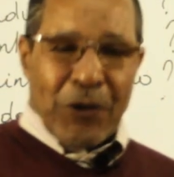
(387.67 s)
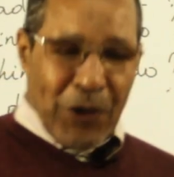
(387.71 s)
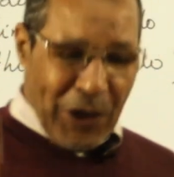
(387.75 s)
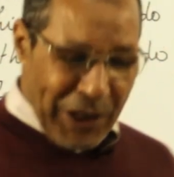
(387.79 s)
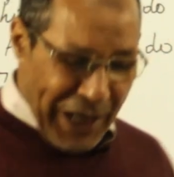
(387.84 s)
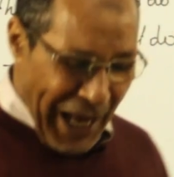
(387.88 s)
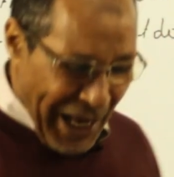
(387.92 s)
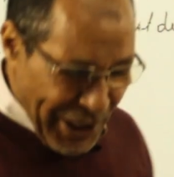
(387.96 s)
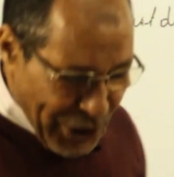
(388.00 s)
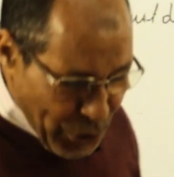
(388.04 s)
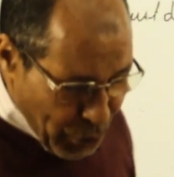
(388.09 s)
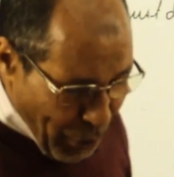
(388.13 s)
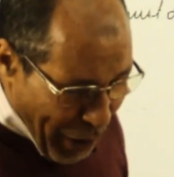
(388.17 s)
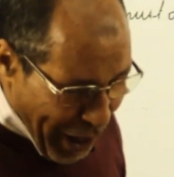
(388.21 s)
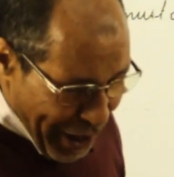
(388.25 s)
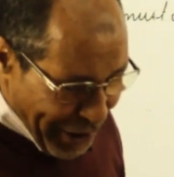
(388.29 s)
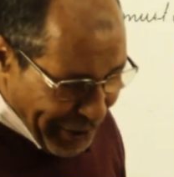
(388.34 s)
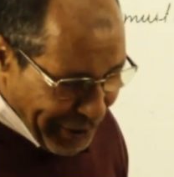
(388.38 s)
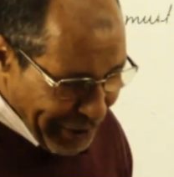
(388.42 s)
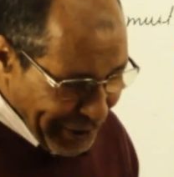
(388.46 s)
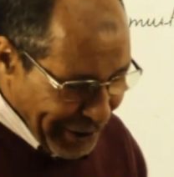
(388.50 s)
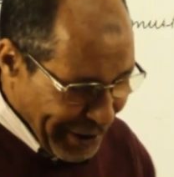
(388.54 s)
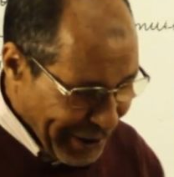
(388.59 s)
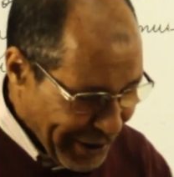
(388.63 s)
Last
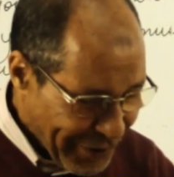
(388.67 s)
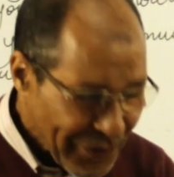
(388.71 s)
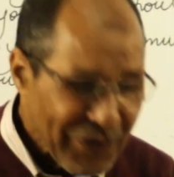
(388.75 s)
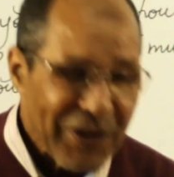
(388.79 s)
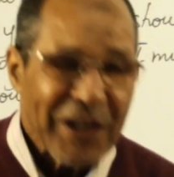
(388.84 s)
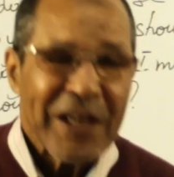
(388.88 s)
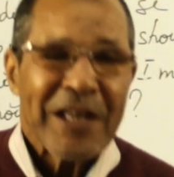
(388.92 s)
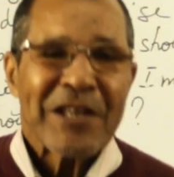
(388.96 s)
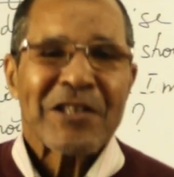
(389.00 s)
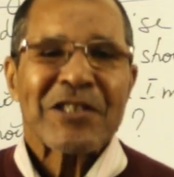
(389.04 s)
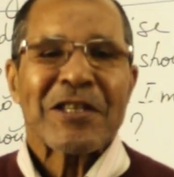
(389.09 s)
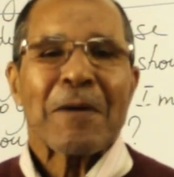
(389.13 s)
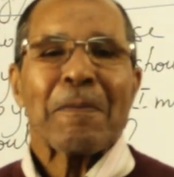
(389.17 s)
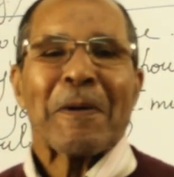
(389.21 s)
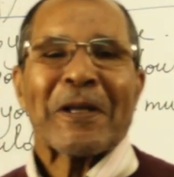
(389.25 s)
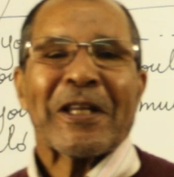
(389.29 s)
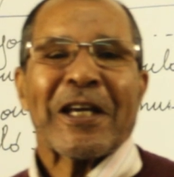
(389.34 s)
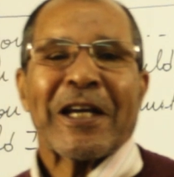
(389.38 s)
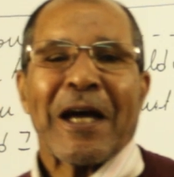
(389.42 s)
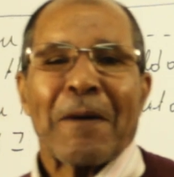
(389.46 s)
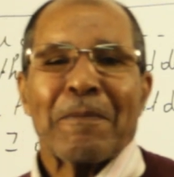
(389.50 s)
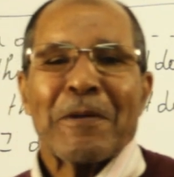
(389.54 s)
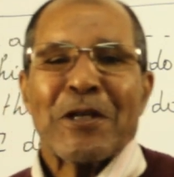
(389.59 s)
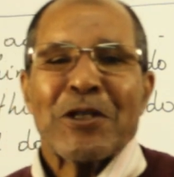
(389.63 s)
one, somebody
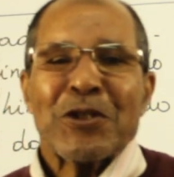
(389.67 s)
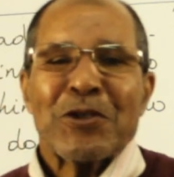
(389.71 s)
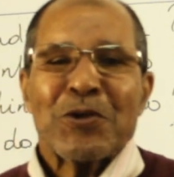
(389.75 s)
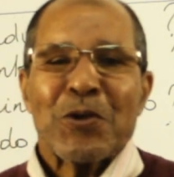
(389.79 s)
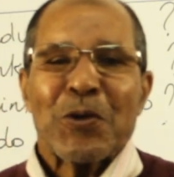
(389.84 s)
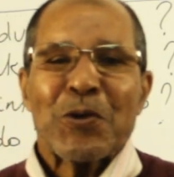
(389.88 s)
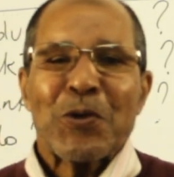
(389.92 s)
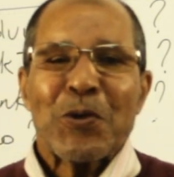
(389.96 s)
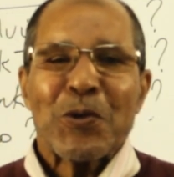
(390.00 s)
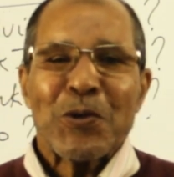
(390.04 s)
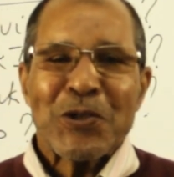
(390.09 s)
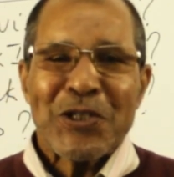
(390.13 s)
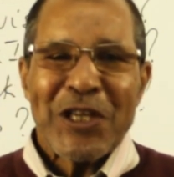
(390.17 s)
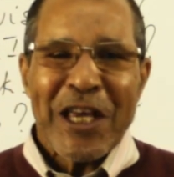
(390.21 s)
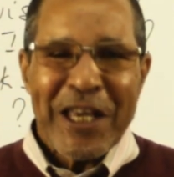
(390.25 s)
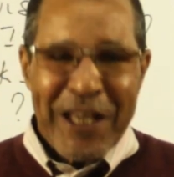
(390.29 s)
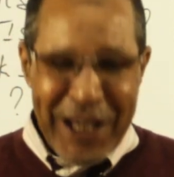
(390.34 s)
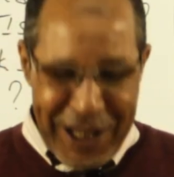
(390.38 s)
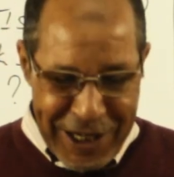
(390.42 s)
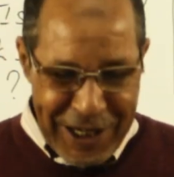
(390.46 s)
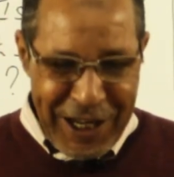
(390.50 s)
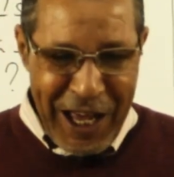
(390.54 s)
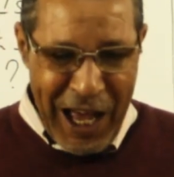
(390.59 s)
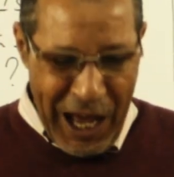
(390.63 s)
coming to you
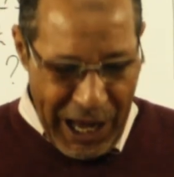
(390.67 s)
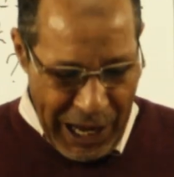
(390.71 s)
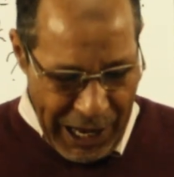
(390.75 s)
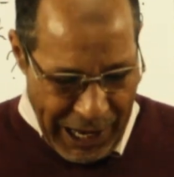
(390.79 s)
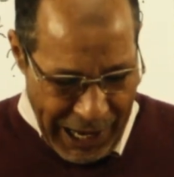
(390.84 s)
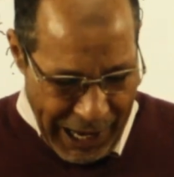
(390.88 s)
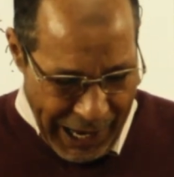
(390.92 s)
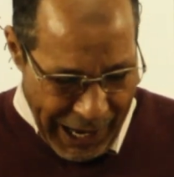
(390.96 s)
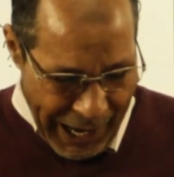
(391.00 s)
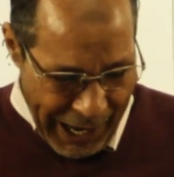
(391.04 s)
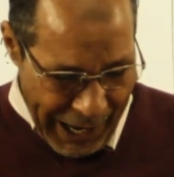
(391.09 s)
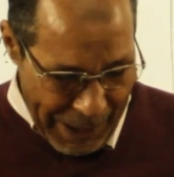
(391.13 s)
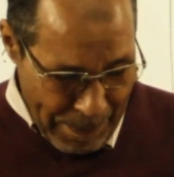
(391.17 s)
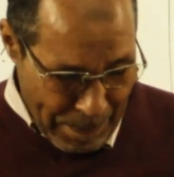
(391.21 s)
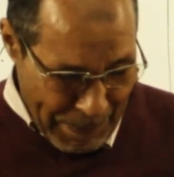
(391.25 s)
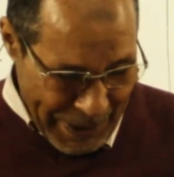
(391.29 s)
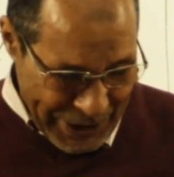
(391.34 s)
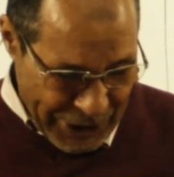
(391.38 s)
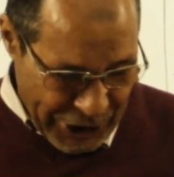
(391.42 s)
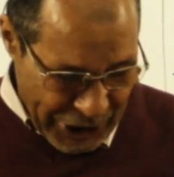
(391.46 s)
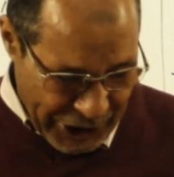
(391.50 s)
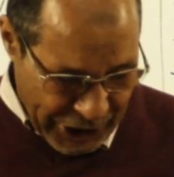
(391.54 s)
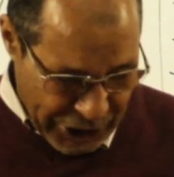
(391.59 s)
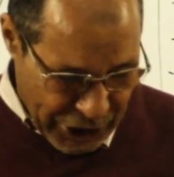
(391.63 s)
saying, I'm
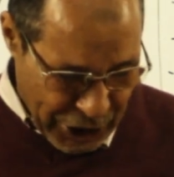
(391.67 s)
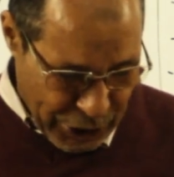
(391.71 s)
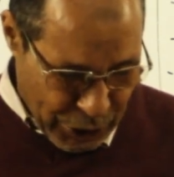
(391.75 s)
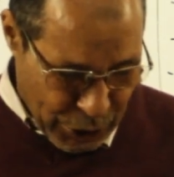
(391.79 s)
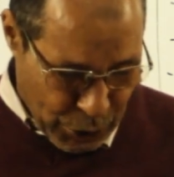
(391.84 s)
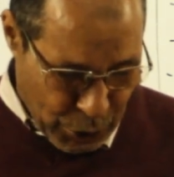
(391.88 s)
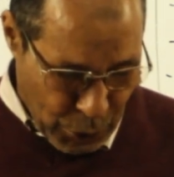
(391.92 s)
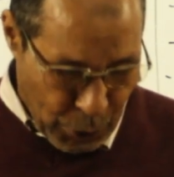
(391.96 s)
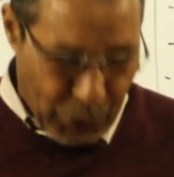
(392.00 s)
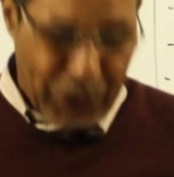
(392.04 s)
addicted to